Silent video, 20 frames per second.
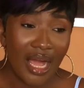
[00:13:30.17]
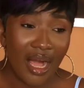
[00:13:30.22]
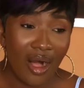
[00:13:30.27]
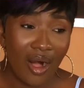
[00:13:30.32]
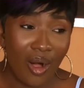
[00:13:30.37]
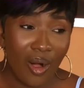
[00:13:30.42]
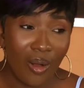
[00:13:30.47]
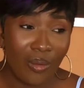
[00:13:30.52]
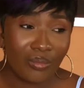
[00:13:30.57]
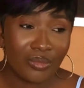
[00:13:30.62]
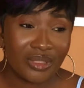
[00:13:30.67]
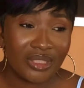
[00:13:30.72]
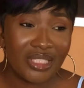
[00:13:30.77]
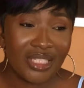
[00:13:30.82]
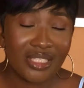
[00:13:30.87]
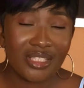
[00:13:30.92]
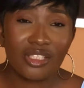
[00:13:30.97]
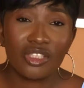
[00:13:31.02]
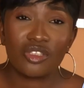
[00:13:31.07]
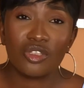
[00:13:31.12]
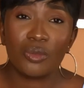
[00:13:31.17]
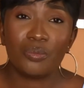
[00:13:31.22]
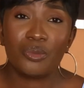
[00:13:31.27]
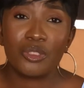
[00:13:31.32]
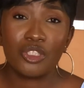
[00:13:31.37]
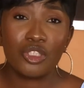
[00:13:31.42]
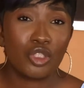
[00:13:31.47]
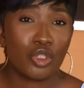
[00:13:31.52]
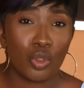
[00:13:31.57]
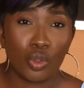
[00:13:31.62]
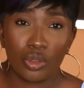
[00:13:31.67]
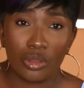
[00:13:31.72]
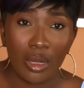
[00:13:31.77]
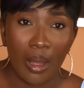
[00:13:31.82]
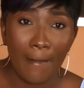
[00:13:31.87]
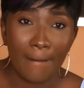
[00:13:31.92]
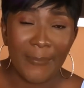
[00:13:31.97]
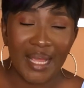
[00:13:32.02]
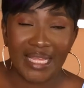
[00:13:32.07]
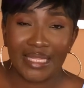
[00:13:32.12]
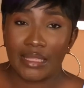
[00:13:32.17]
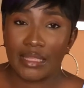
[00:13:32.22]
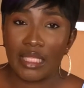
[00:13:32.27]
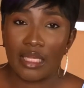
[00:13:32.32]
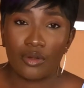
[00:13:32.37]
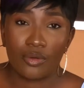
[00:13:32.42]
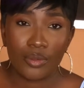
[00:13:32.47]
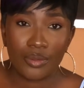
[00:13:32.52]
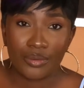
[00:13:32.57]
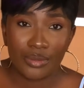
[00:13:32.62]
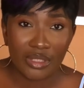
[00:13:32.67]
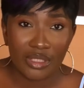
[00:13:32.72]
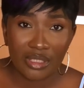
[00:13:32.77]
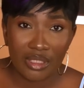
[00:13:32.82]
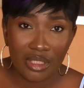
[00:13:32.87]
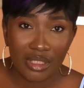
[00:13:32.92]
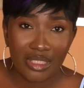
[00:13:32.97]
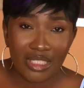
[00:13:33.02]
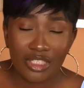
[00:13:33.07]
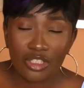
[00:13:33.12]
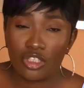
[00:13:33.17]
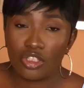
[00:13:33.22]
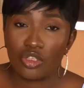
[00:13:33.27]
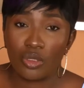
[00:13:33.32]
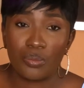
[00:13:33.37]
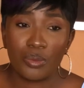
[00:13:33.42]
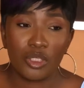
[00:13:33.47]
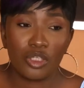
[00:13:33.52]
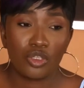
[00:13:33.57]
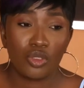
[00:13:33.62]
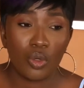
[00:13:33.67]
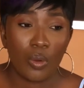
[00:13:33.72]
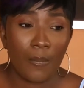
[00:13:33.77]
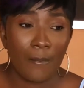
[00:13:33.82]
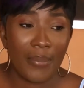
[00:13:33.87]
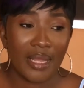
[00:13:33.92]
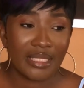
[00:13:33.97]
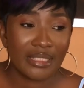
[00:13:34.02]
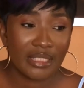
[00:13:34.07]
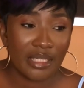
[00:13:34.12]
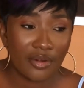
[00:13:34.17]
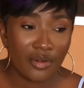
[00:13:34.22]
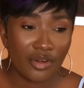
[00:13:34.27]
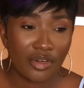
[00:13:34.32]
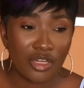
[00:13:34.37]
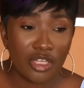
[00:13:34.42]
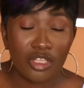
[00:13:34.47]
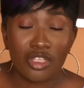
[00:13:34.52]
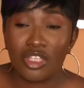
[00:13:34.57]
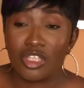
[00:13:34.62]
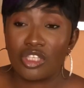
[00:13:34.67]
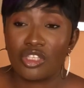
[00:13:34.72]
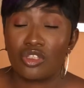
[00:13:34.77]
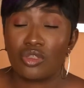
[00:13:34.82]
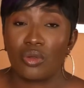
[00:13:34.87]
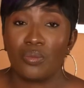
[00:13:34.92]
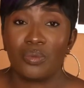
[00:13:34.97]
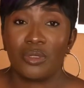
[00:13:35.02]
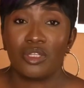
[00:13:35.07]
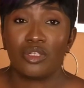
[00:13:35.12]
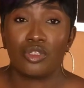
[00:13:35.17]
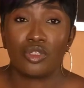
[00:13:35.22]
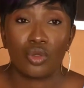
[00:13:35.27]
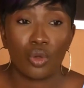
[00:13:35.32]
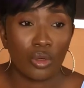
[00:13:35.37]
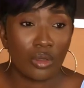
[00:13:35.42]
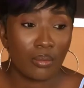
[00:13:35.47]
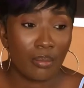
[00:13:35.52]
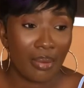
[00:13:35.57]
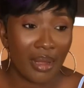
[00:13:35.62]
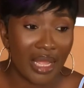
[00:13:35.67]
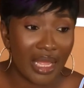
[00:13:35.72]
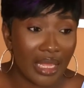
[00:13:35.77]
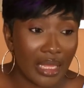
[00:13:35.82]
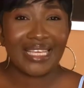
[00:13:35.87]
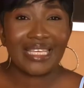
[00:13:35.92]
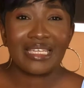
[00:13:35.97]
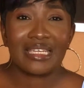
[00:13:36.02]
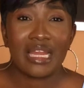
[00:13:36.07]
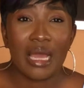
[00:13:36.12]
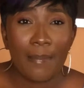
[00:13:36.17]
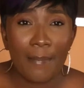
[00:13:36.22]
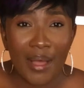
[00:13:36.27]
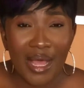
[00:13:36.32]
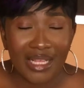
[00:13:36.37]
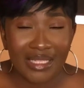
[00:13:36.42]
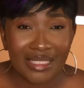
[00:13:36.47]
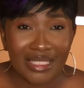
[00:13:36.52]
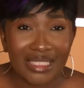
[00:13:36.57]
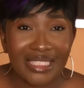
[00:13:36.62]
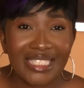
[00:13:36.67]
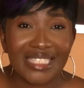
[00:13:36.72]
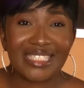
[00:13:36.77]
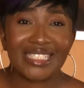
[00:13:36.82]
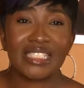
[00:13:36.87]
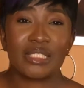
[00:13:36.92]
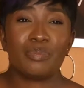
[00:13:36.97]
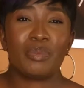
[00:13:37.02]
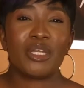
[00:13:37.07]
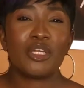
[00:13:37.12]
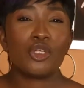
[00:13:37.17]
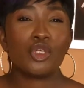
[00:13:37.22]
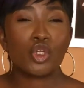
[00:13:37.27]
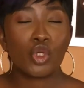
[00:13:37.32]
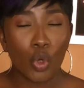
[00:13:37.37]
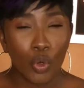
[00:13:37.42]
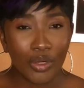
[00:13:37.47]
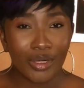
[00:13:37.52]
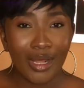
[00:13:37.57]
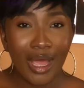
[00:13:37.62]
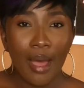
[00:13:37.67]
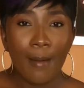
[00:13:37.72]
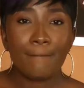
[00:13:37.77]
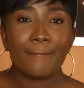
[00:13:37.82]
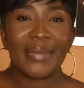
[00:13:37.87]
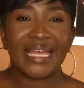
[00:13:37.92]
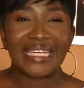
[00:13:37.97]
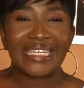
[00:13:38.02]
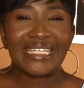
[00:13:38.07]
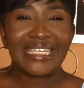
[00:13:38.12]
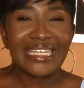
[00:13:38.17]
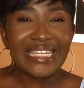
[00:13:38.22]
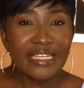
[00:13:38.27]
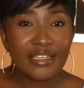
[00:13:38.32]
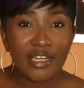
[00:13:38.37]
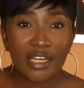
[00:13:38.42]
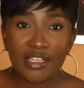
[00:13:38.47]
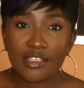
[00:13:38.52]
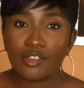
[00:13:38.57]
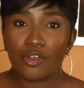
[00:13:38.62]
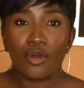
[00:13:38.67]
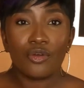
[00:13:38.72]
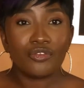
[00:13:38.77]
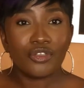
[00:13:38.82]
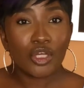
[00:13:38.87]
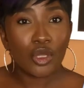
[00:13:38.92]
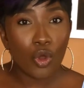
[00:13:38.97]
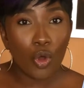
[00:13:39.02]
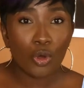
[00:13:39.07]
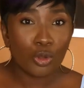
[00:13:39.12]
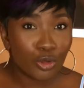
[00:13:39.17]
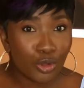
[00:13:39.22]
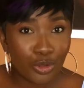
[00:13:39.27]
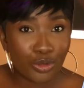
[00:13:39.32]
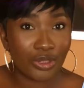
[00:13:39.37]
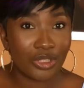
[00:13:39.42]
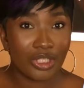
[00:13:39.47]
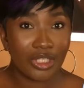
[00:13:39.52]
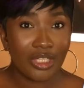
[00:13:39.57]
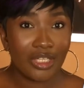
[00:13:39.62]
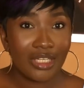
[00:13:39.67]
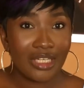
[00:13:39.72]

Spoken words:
is not being done by terrorists. This is not being done by terrorists. This is not being done by kidnappers. This is being done by the leaders of the country.